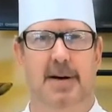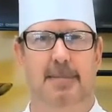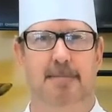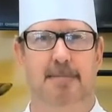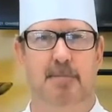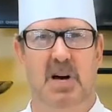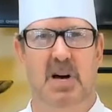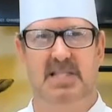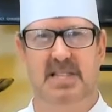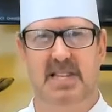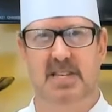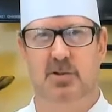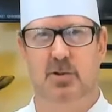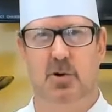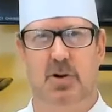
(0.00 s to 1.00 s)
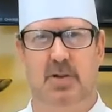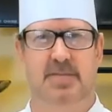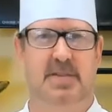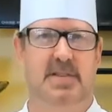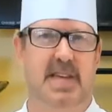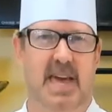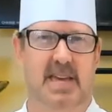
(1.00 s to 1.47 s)
musty sort of
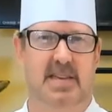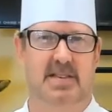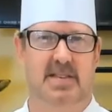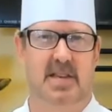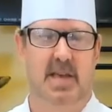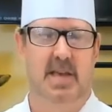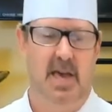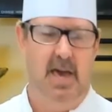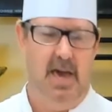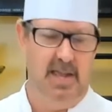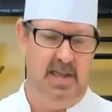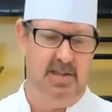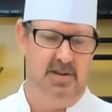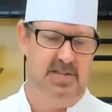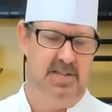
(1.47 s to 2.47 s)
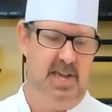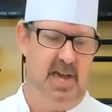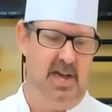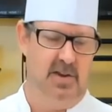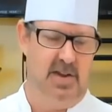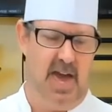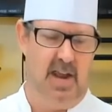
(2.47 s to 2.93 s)
taste. And then there's the
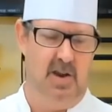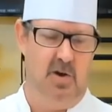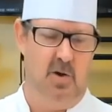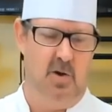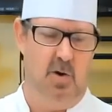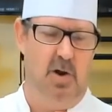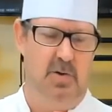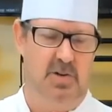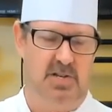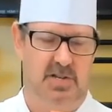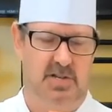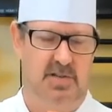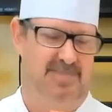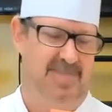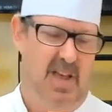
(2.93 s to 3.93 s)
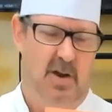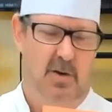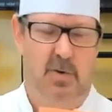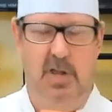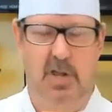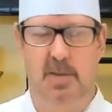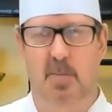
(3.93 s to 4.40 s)
other category, which is
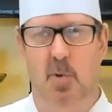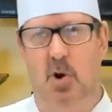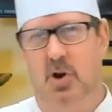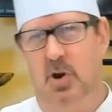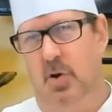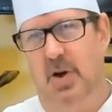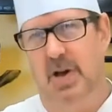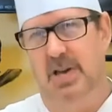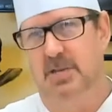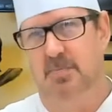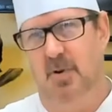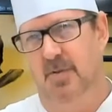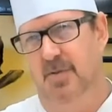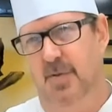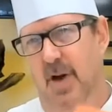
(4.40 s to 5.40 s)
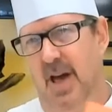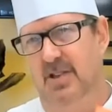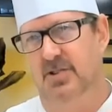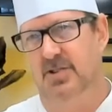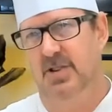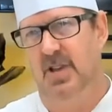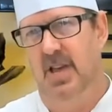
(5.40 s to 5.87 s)
really more crisp or
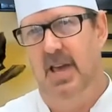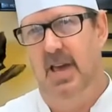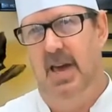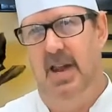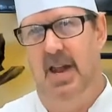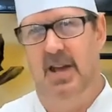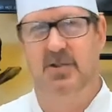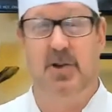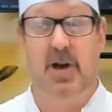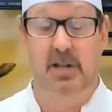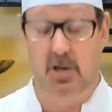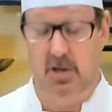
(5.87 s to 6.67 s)
fresh. And I tried to look